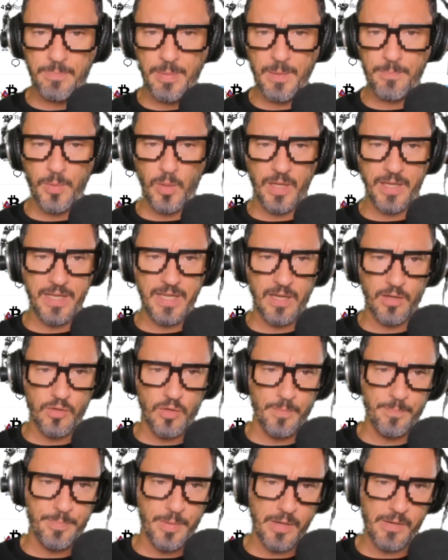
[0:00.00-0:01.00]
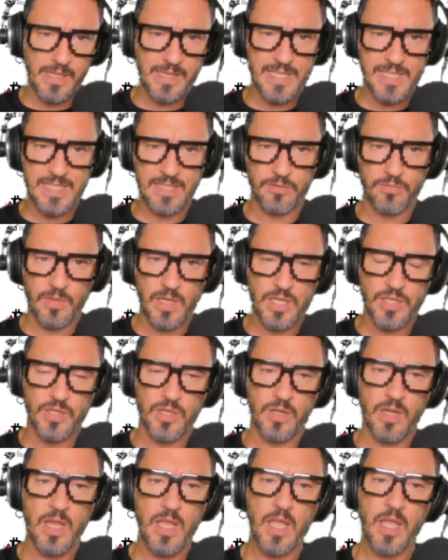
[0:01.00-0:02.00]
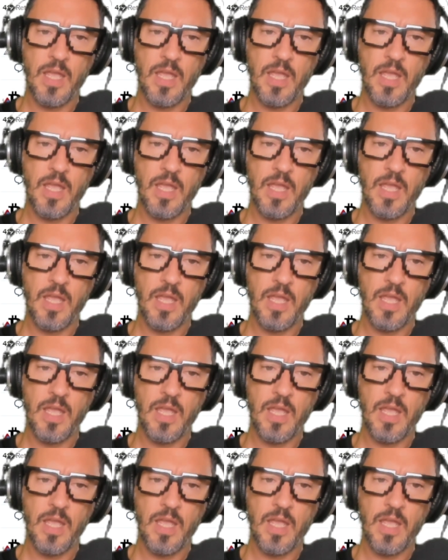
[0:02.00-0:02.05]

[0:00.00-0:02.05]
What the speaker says: people here comparing the situation